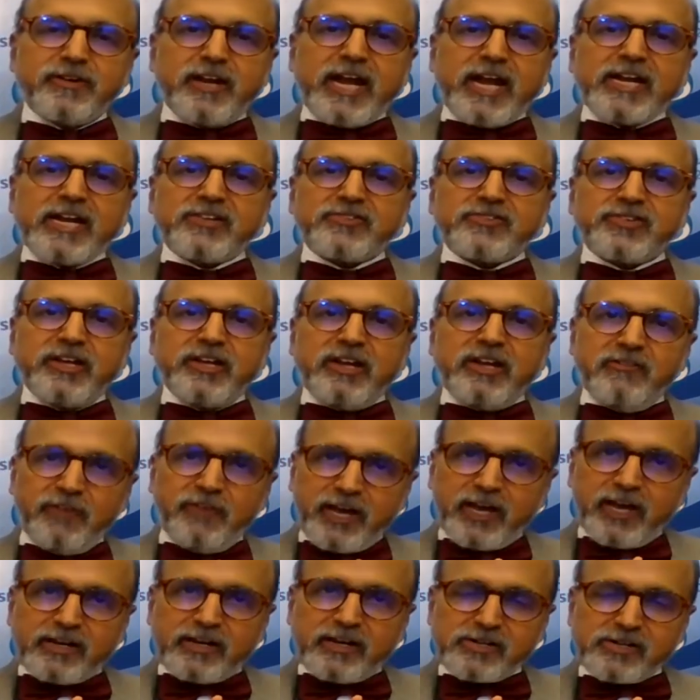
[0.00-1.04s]
greater
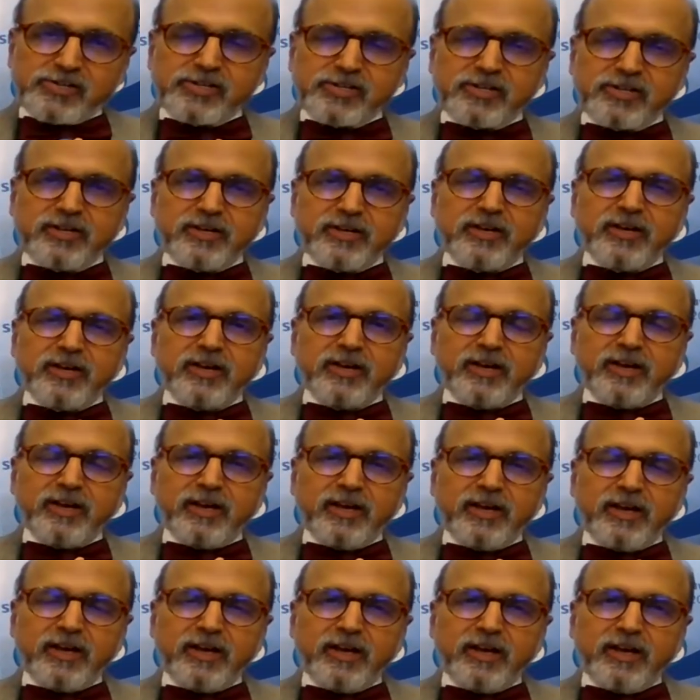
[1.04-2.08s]
significance,
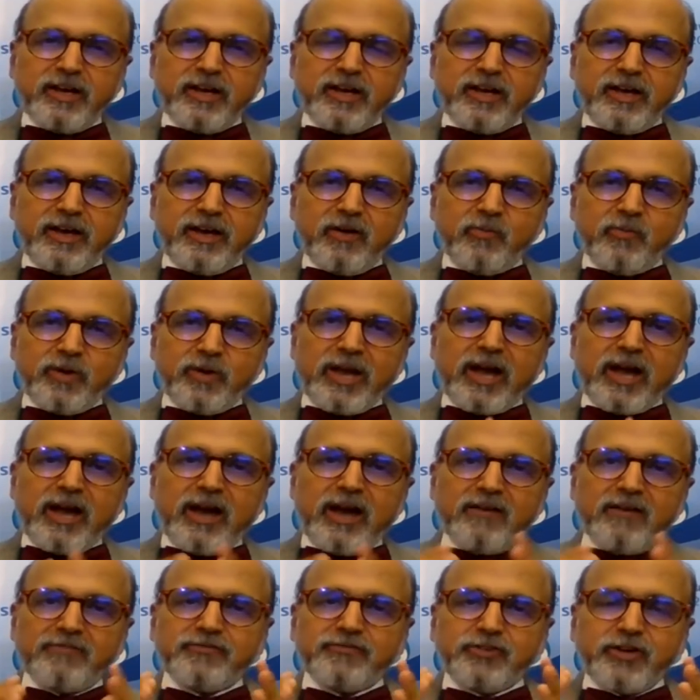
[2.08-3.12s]
we
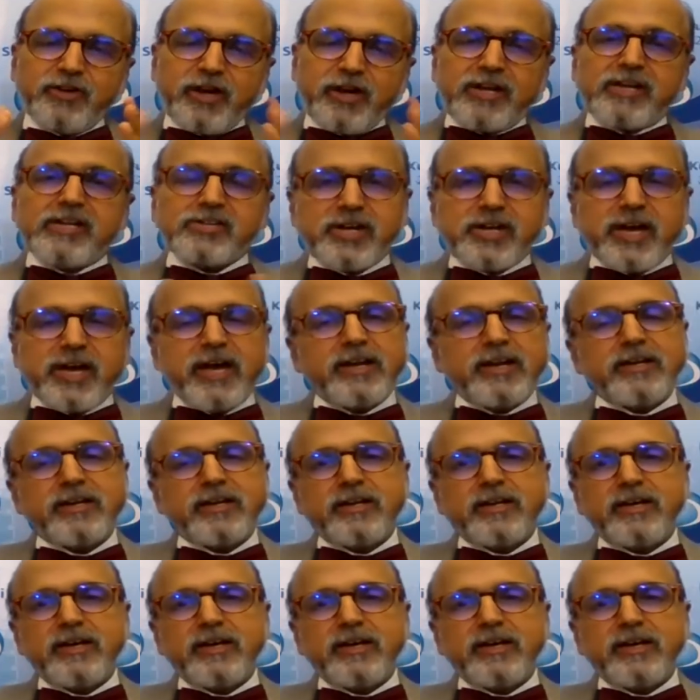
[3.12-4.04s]
have to understand